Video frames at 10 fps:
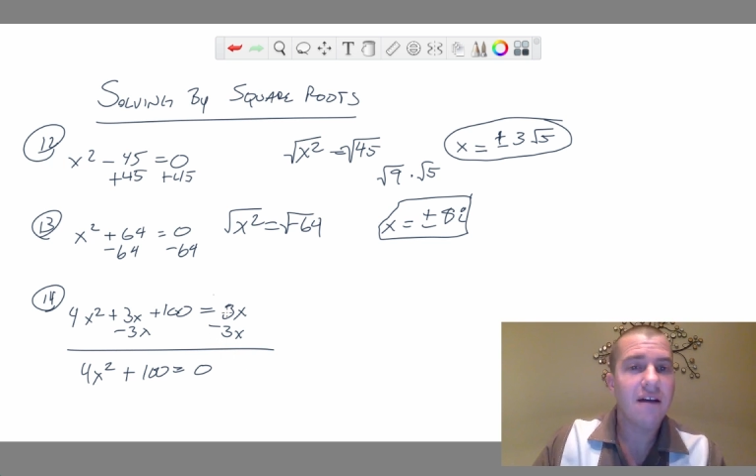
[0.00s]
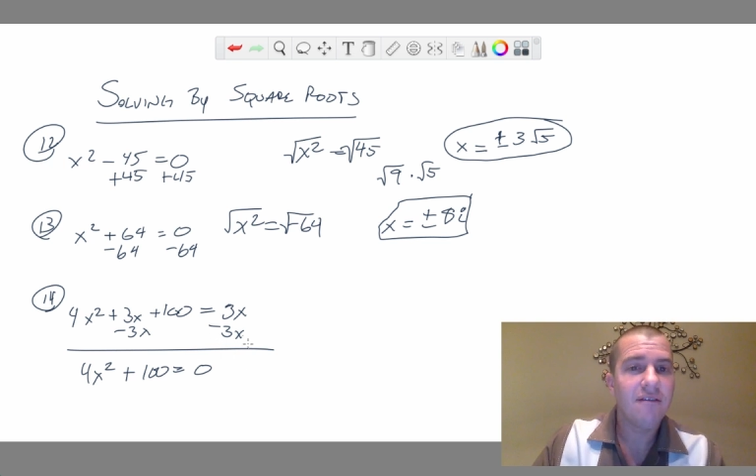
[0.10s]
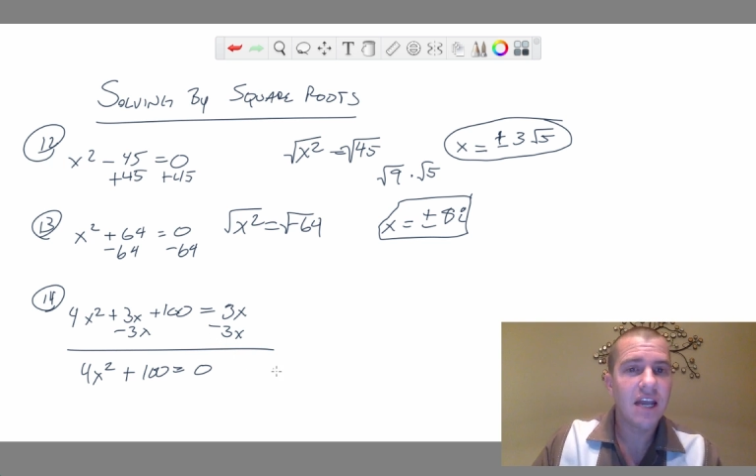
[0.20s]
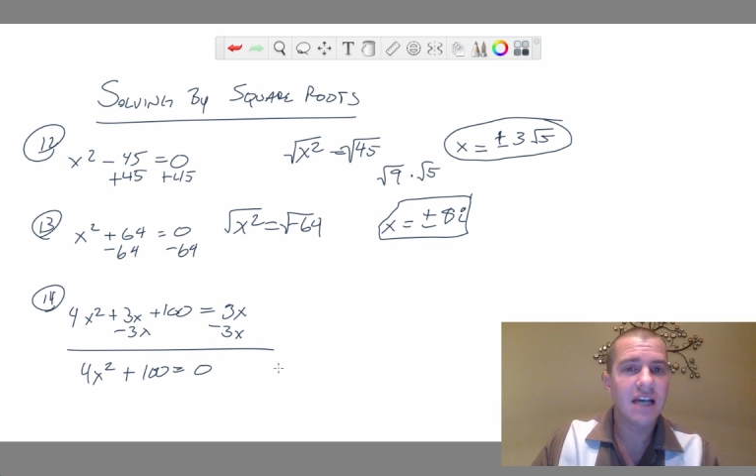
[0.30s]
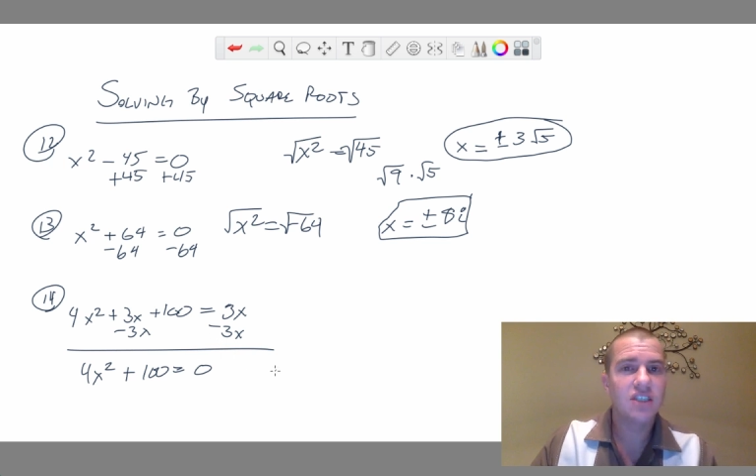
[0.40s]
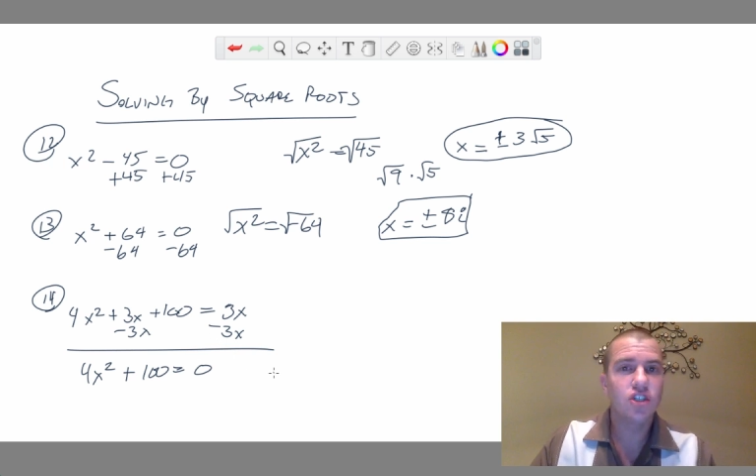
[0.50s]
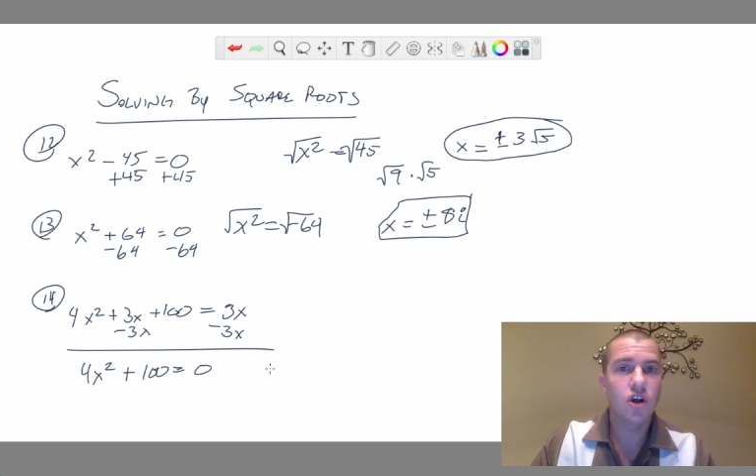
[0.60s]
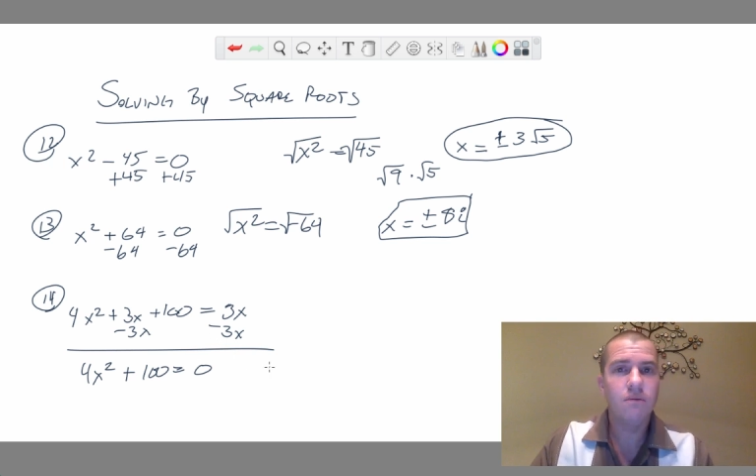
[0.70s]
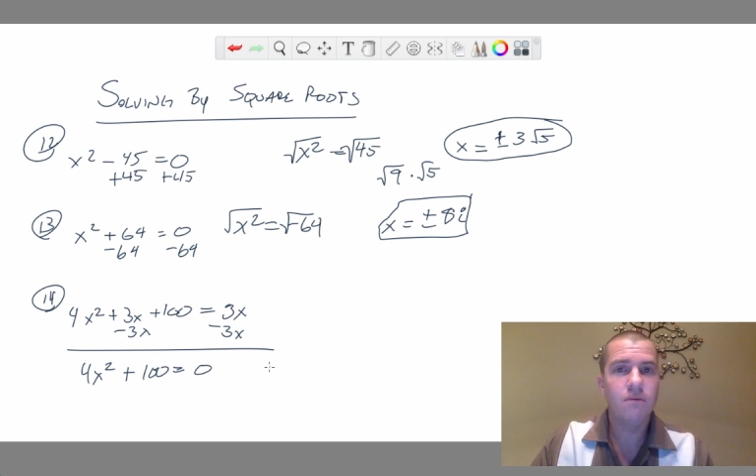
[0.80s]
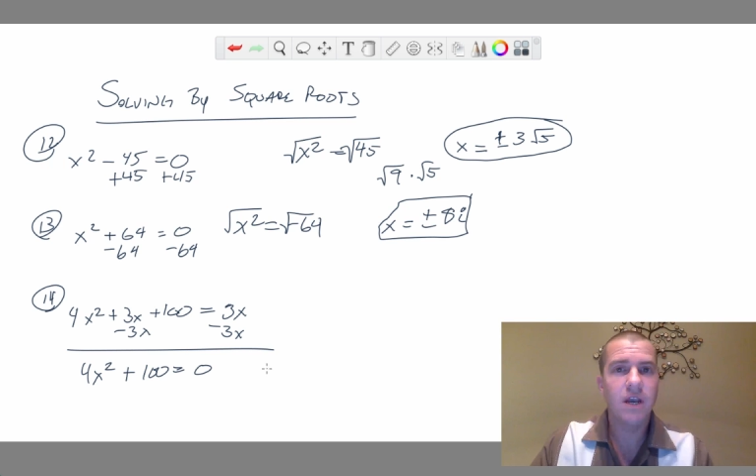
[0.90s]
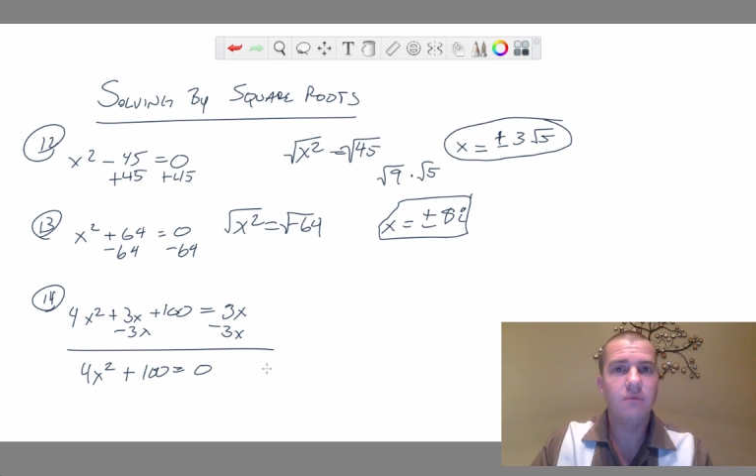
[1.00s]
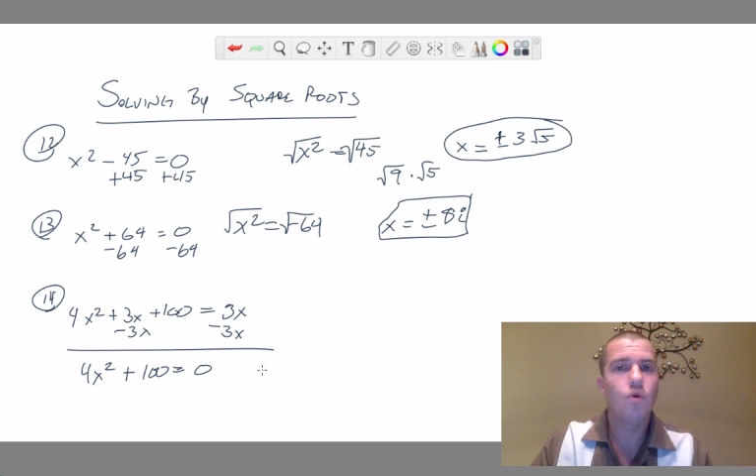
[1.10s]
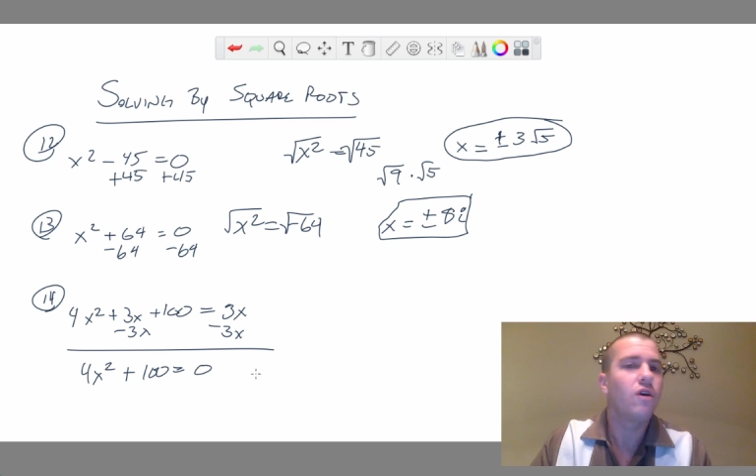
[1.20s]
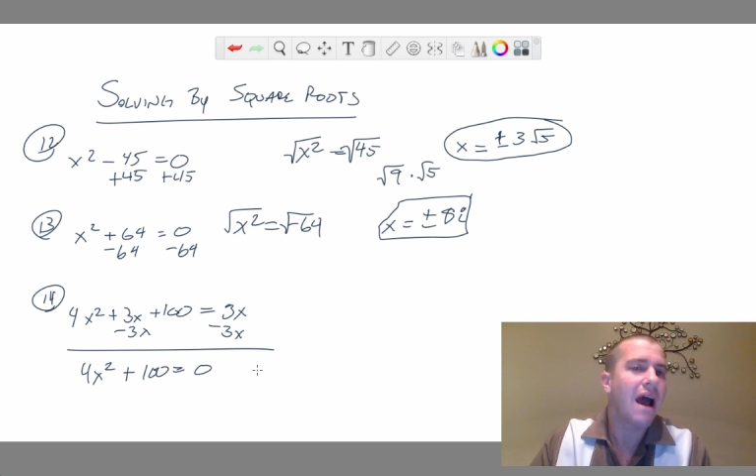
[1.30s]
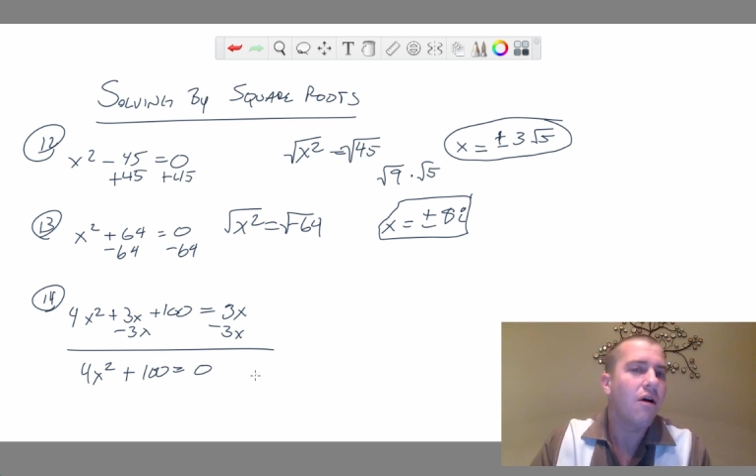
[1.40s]
an x term
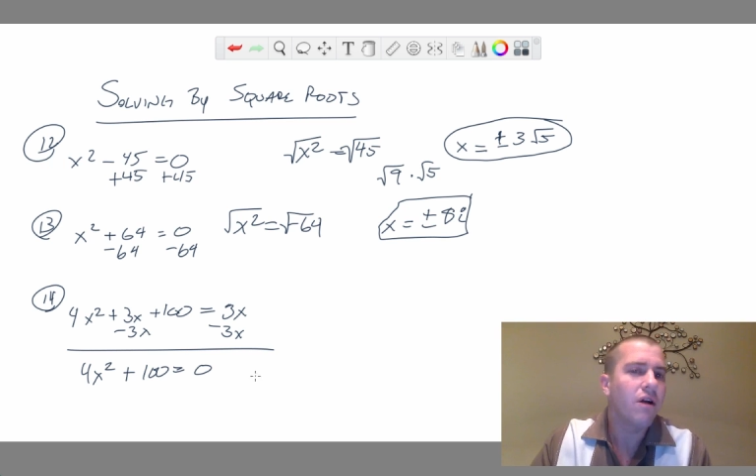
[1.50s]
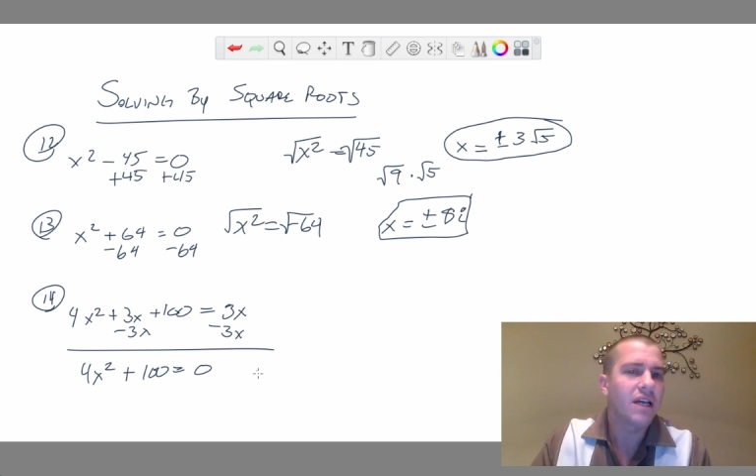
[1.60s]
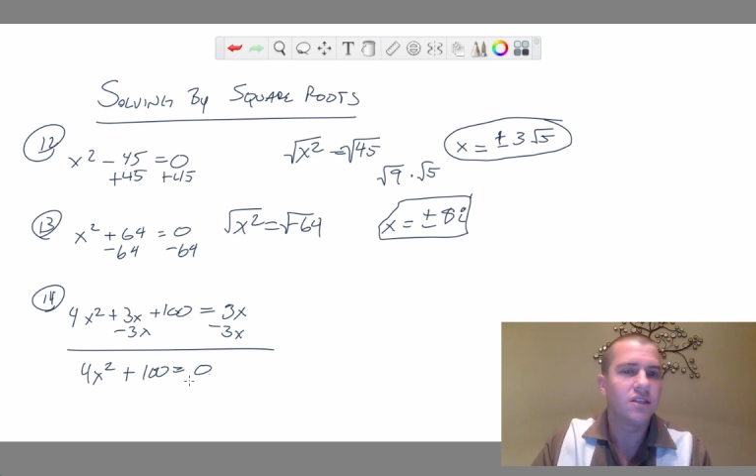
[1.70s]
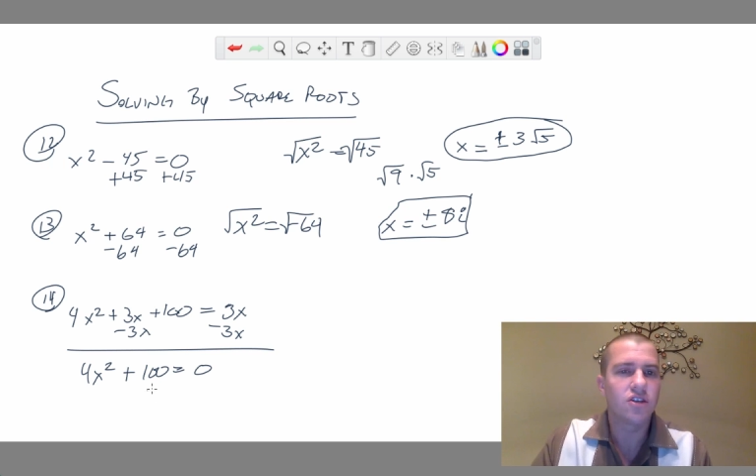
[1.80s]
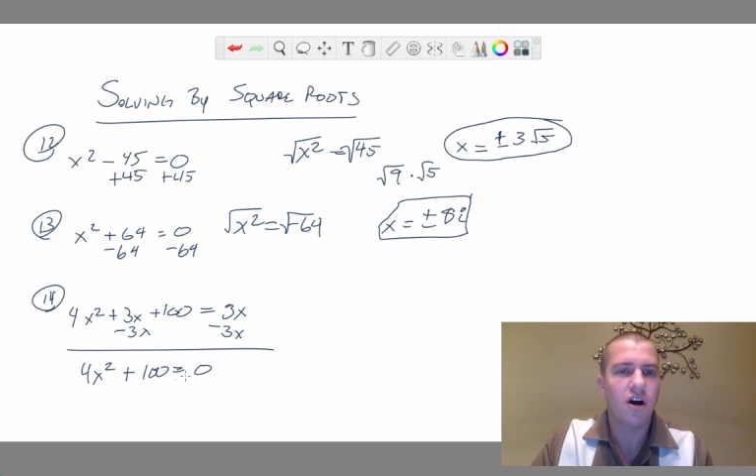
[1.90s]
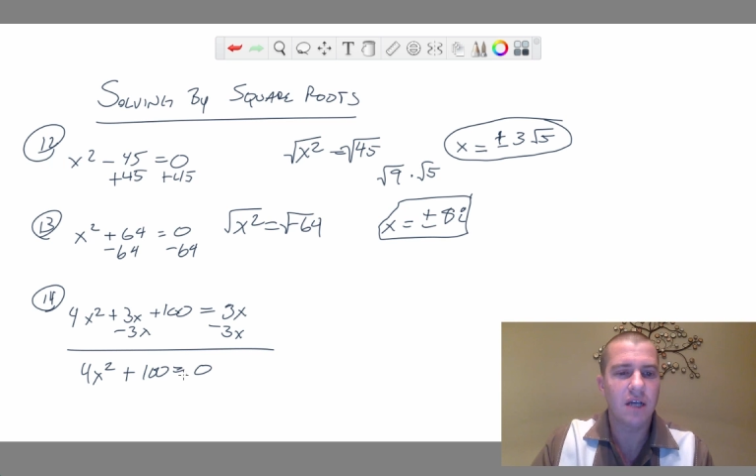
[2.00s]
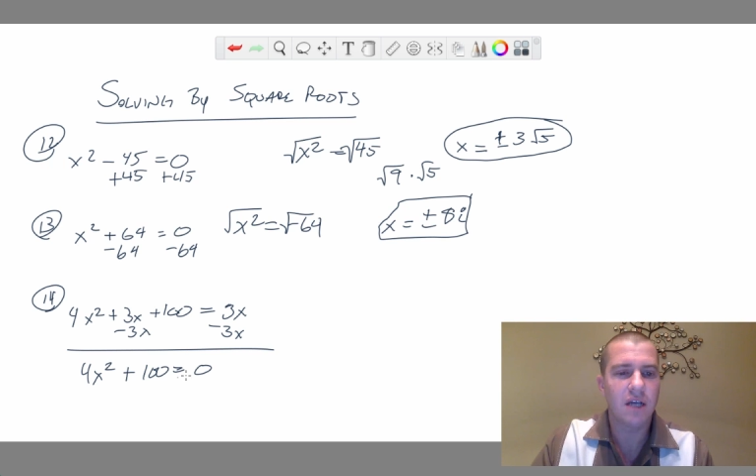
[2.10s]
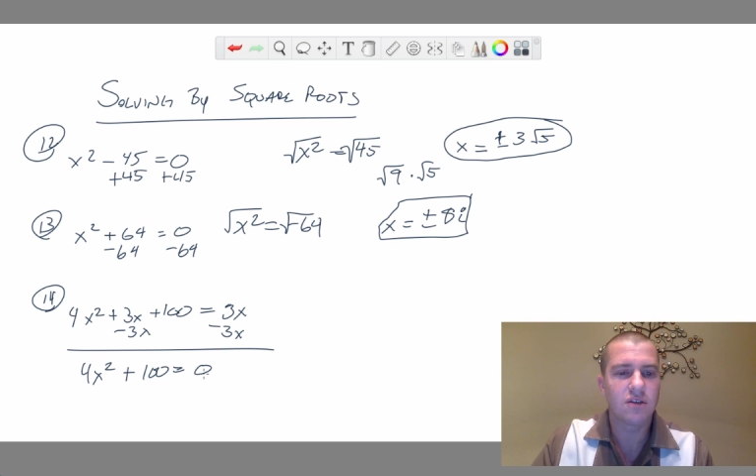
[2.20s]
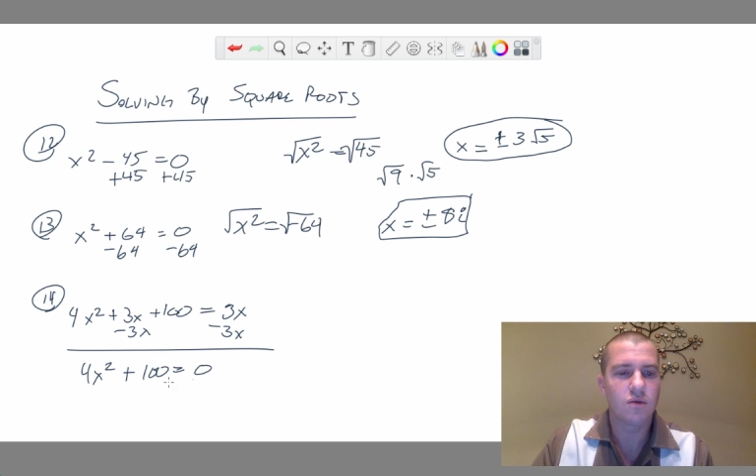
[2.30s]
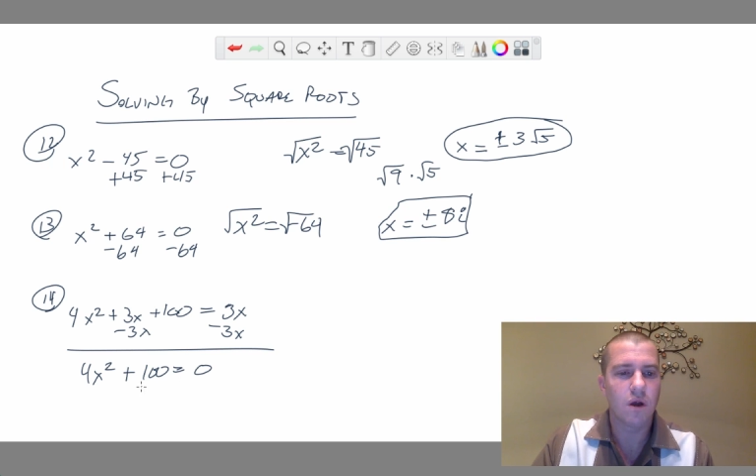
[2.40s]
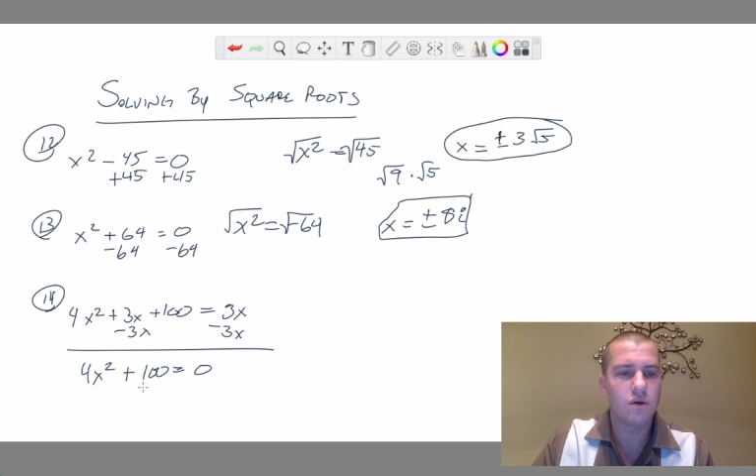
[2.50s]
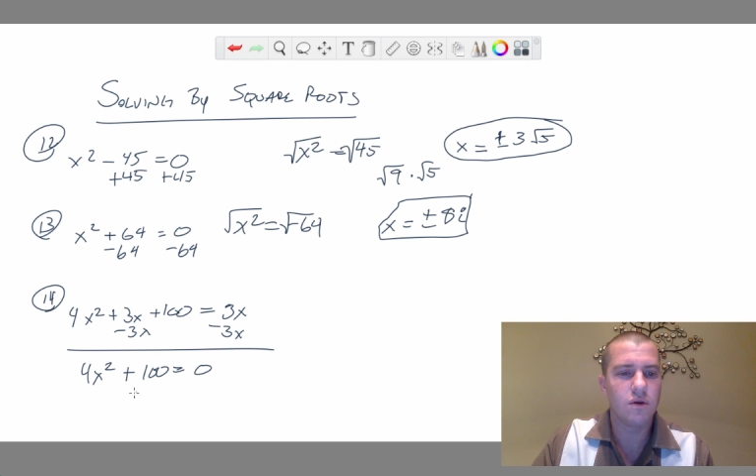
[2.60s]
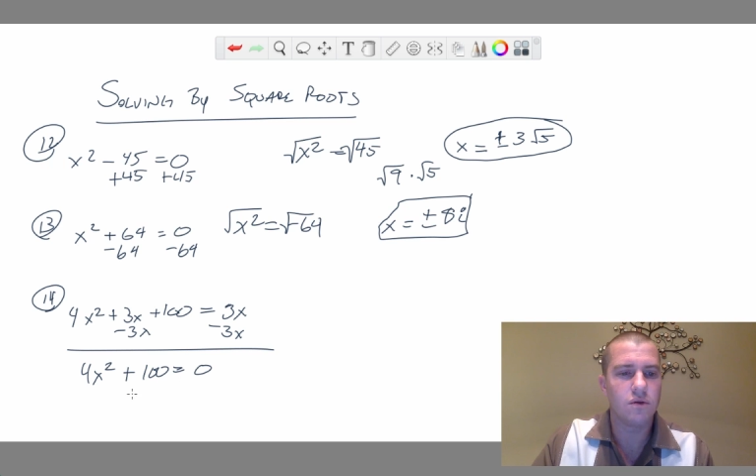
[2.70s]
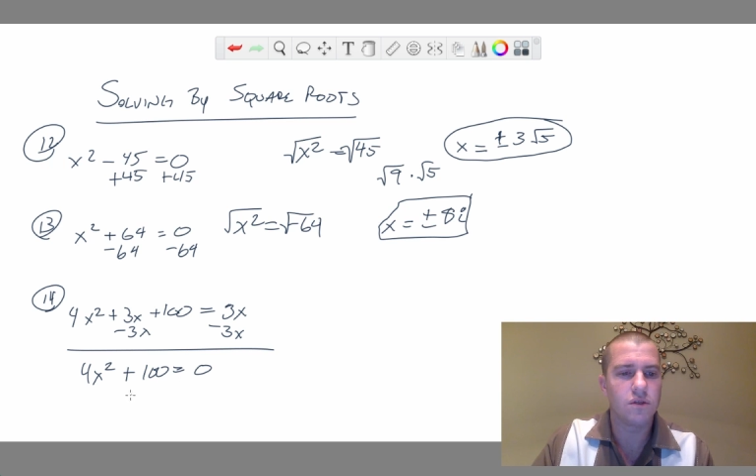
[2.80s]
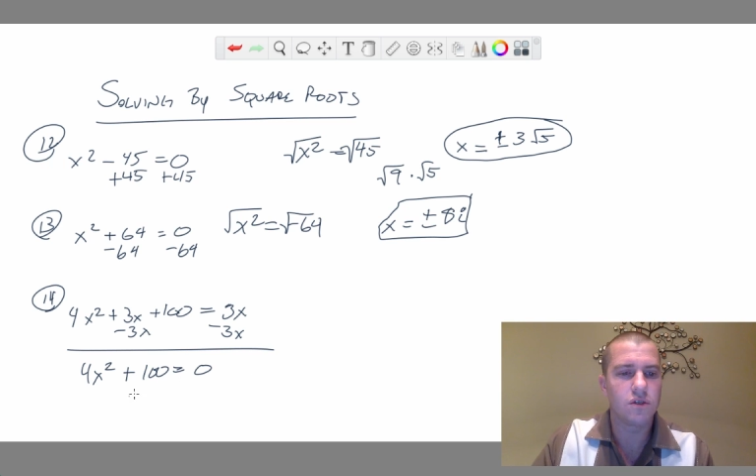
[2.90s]
anymore. Now I can solve by square roots.